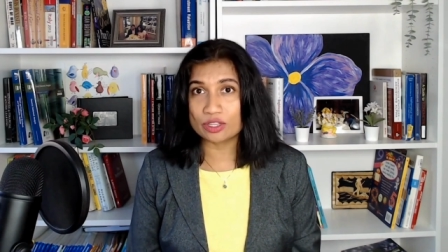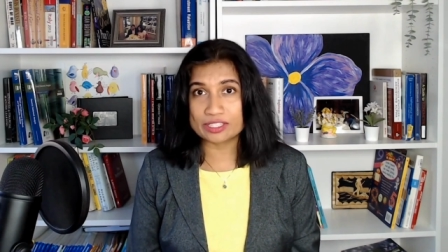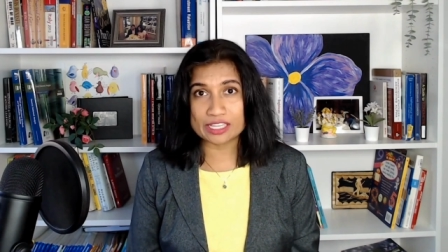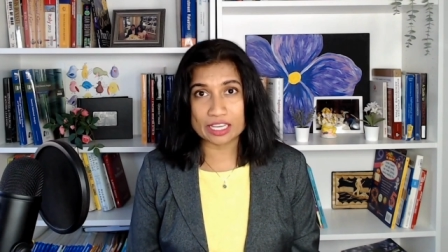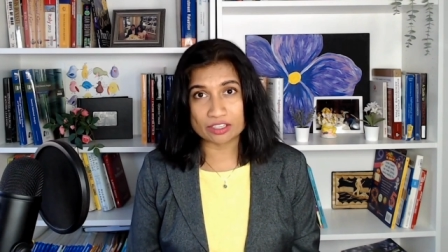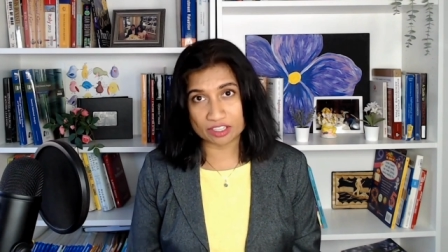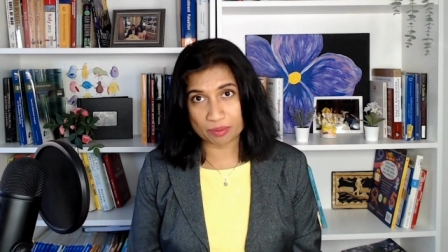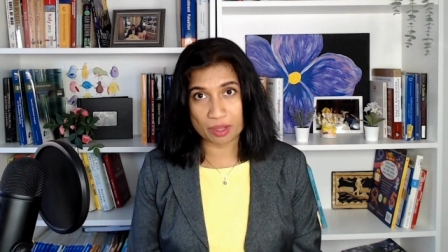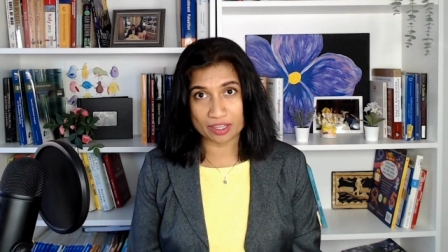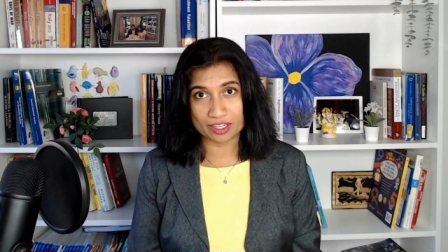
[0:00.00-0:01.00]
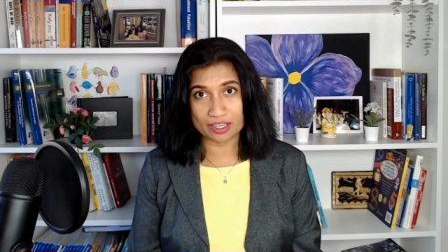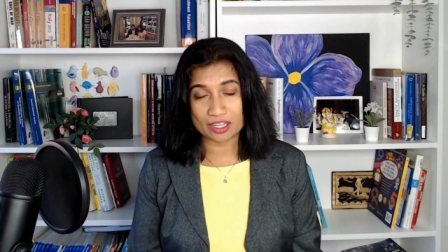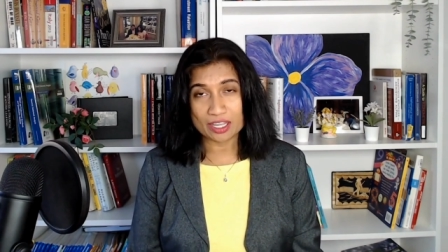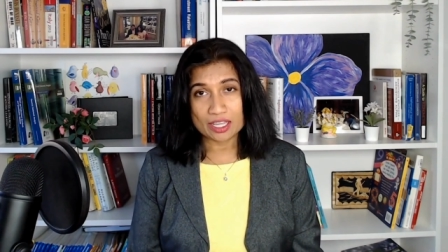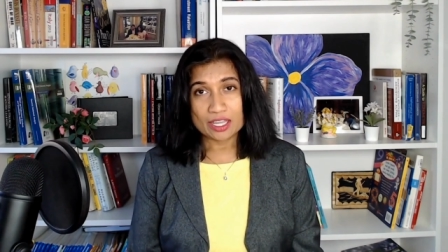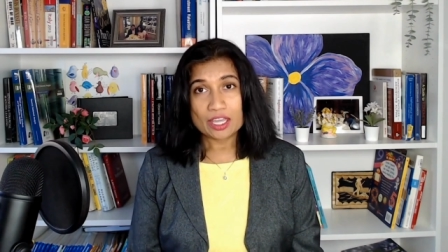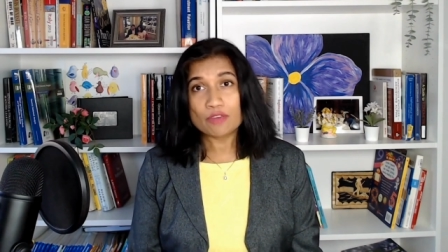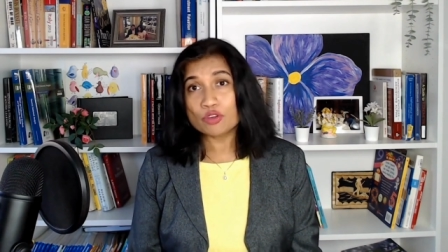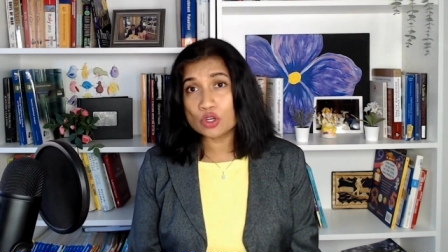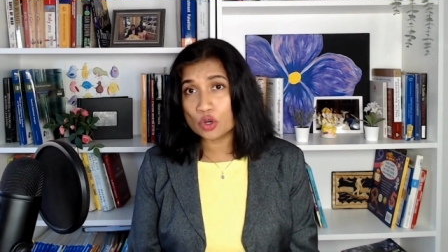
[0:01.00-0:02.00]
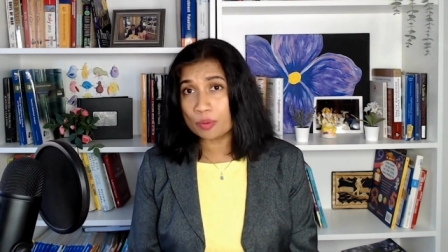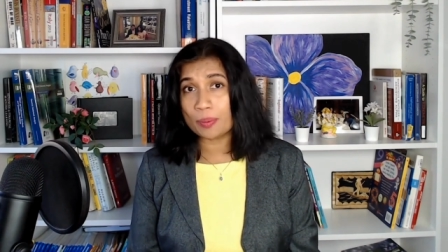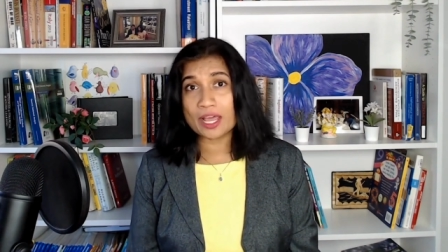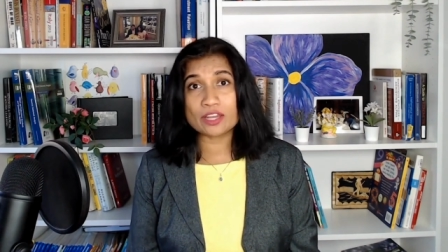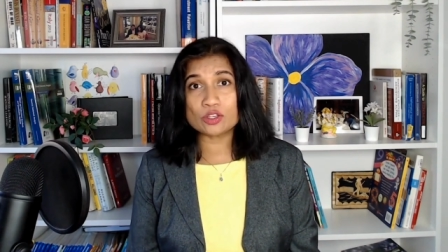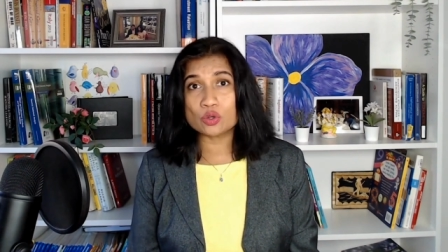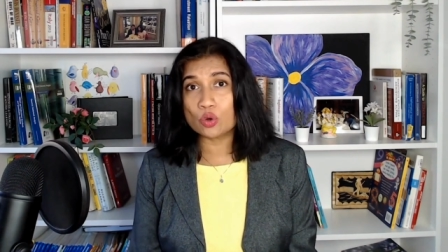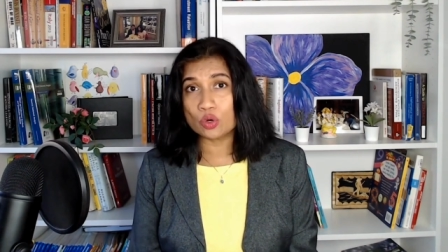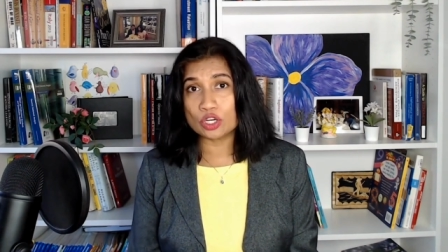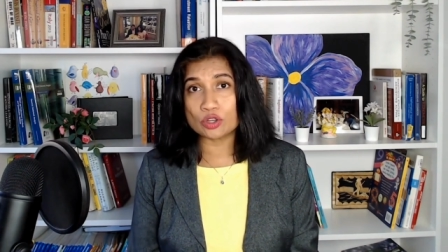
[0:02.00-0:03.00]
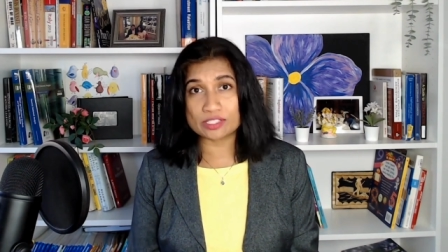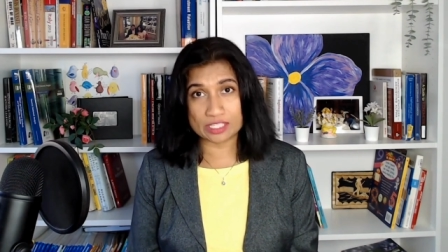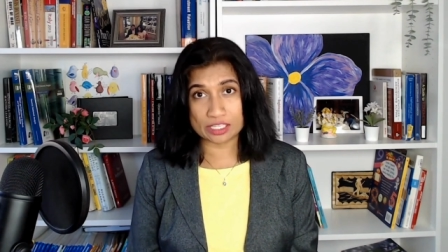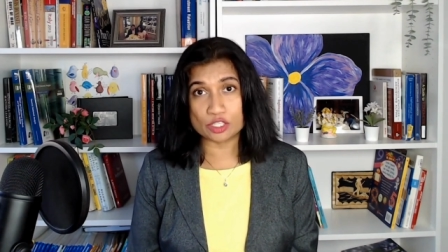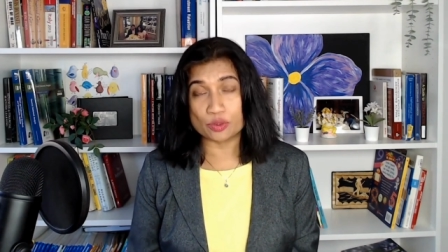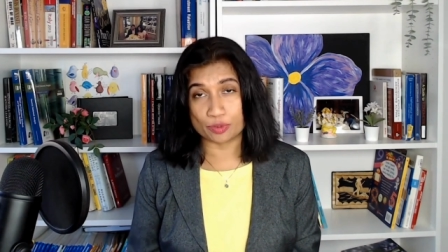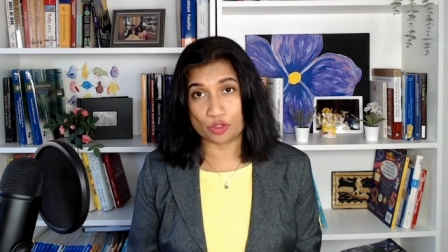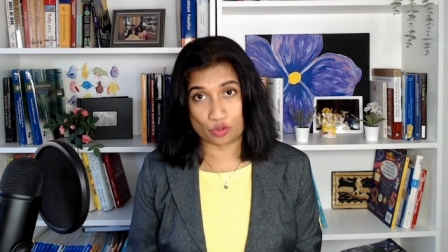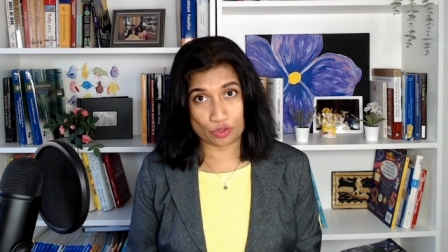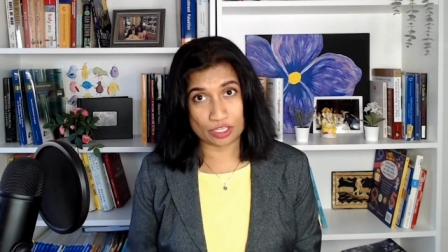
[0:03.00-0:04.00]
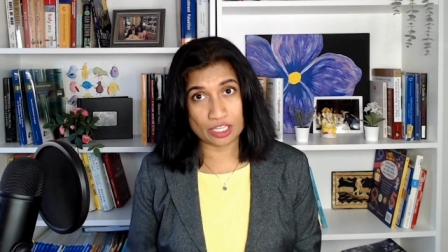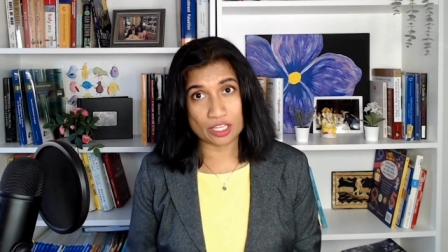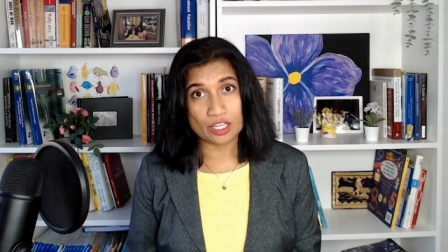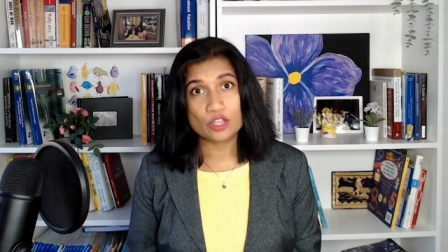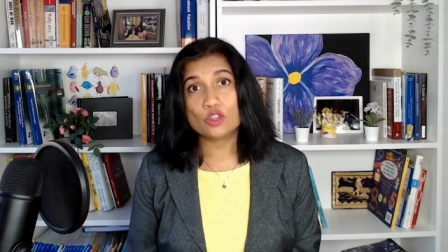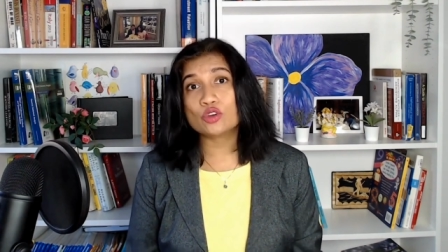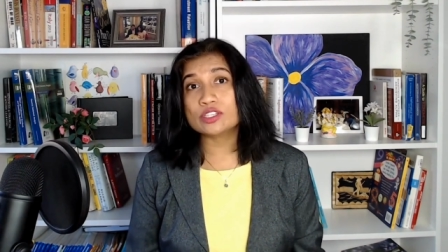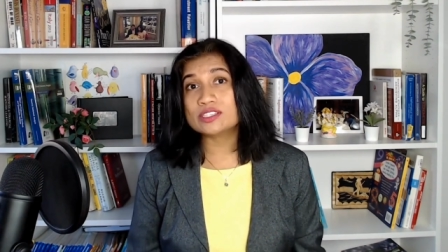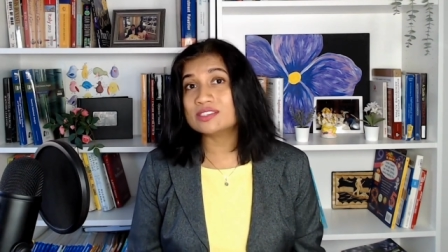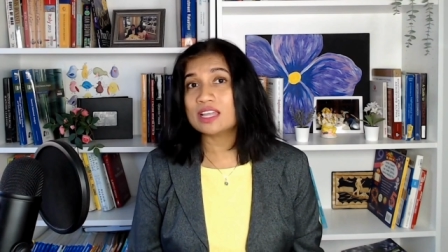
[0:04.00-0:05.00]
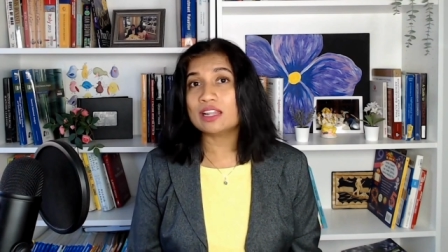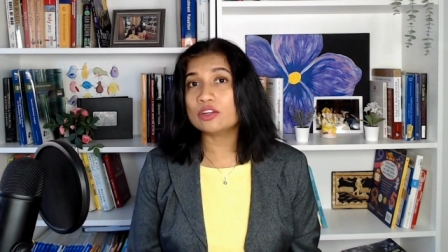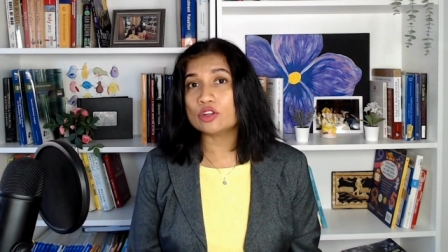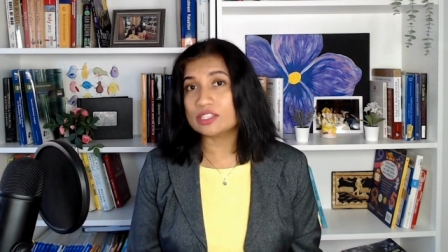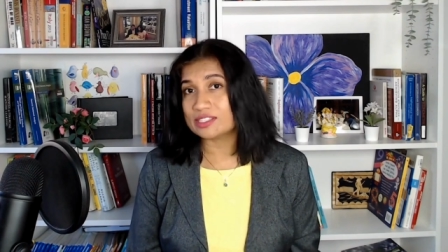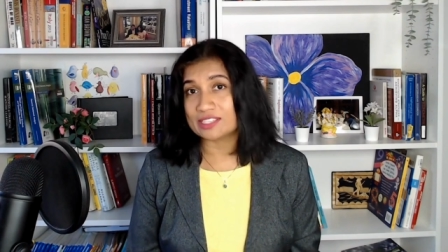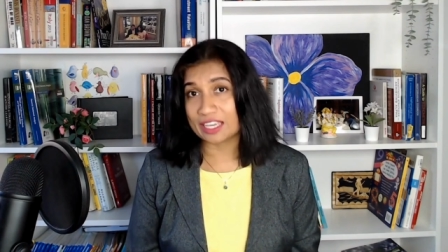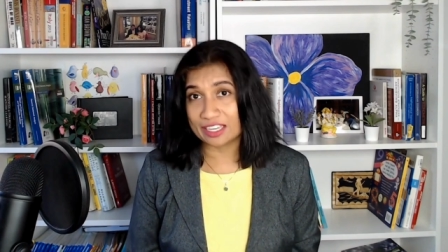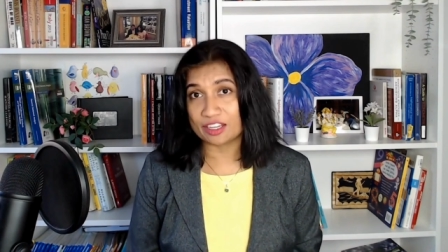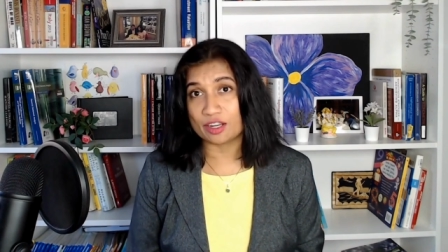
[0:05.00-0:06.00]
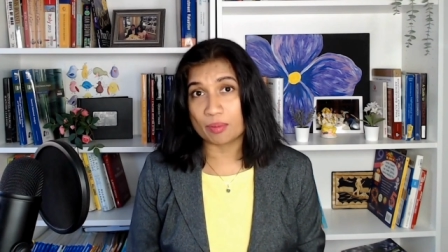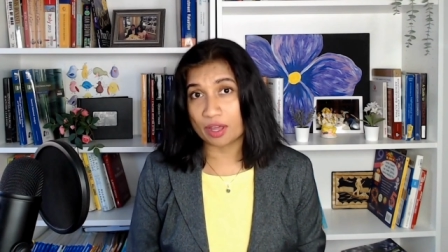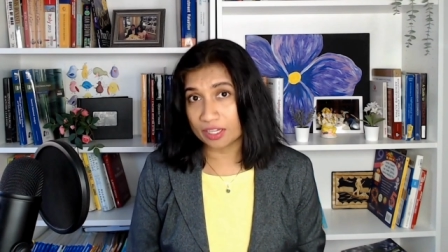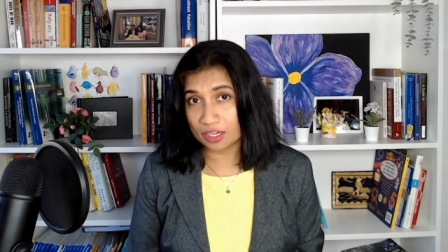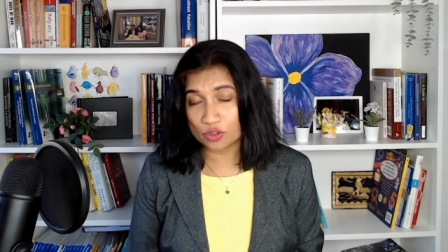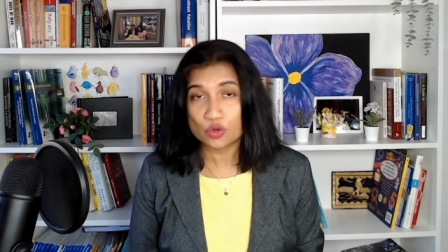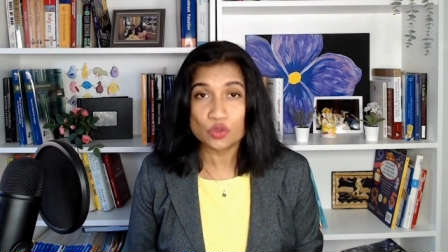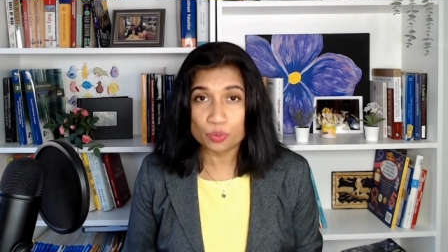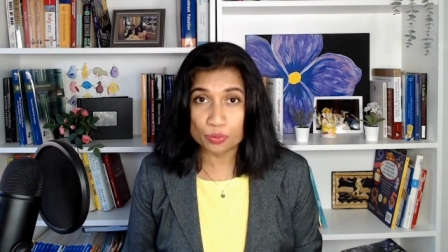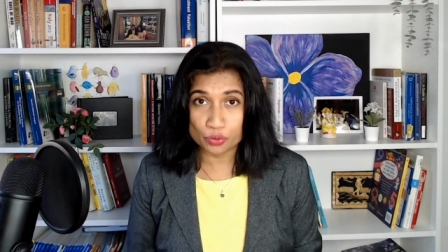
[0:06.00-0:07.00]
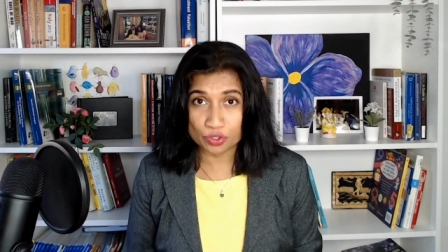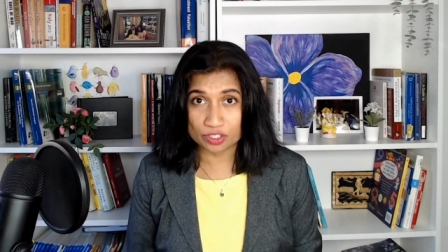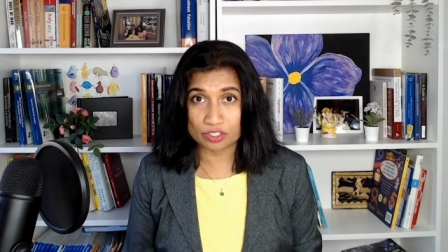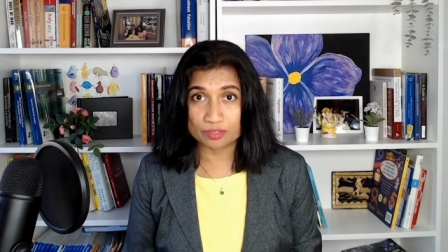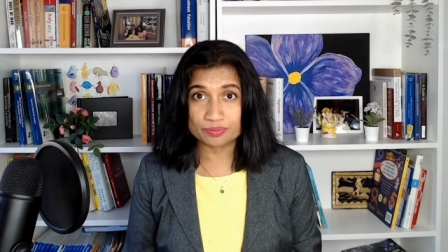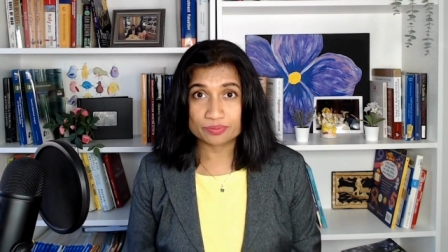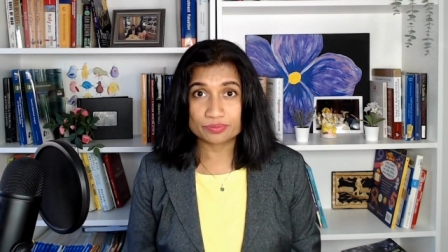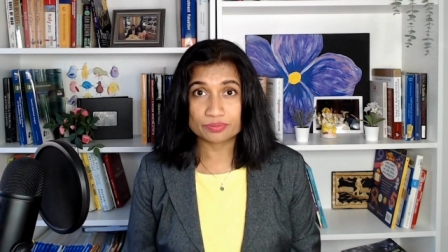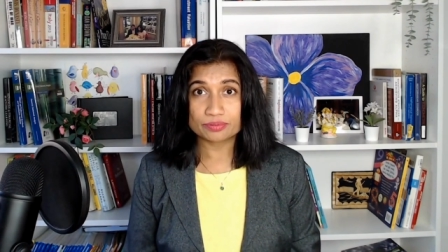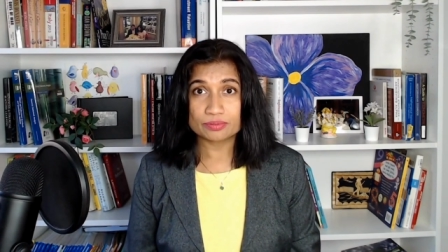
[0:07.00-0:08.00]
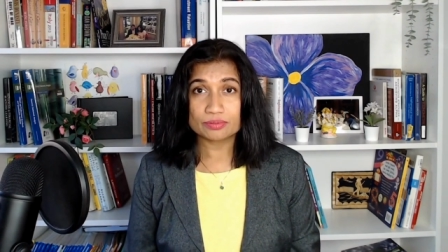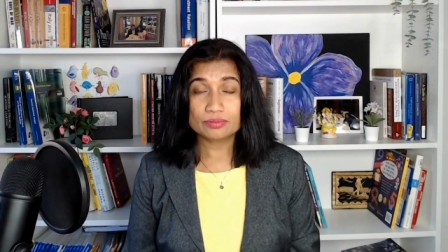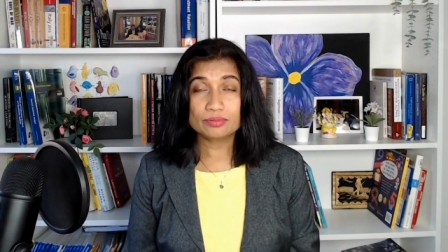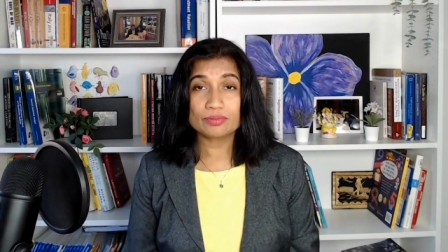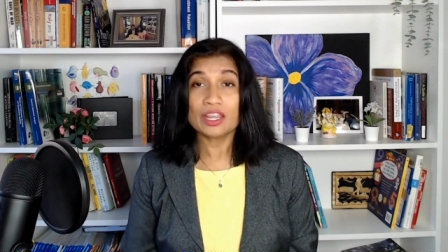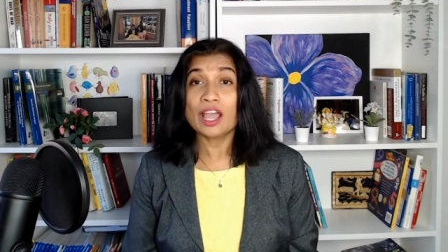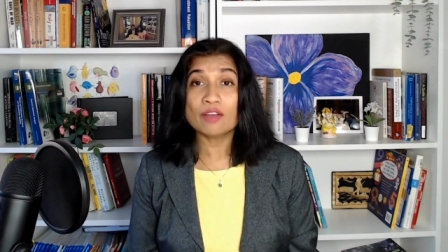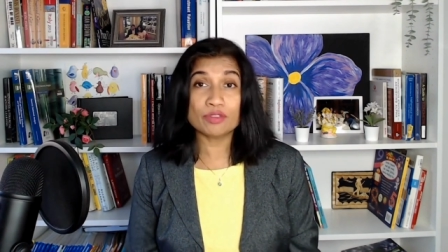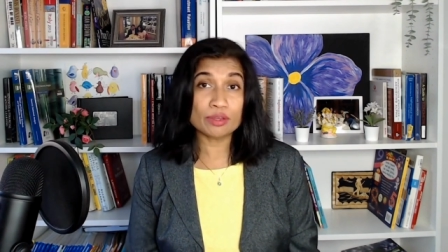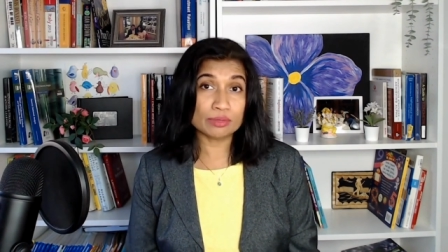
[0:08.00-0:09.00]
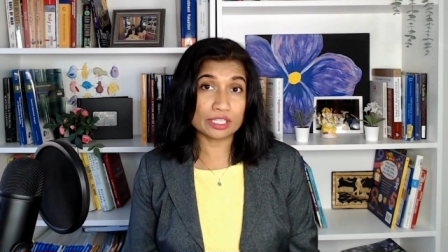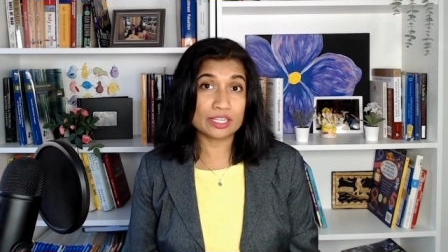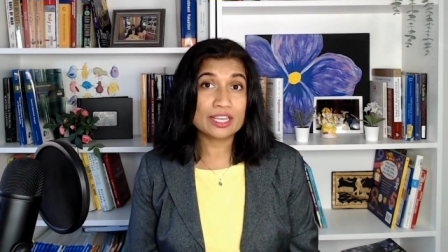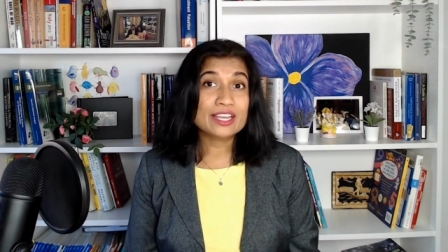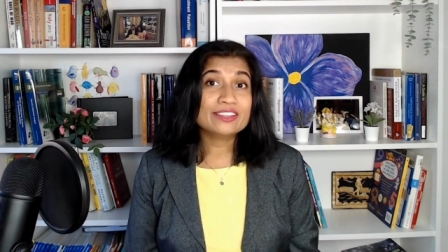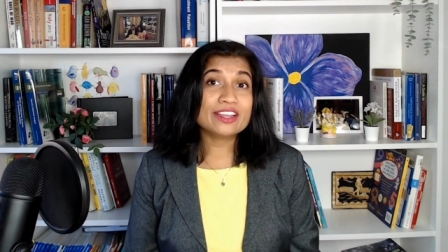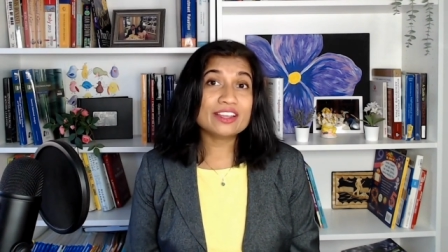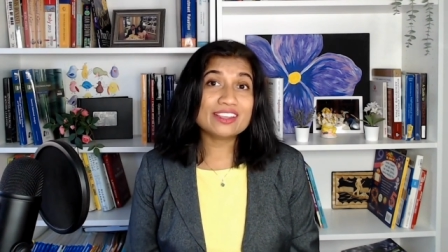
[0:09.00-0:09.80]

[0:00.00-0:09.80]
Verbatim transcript: on the secondary market. If you don't plan to hold your CD to maturity, you could sell it on the secondary market through your brokerage. However, there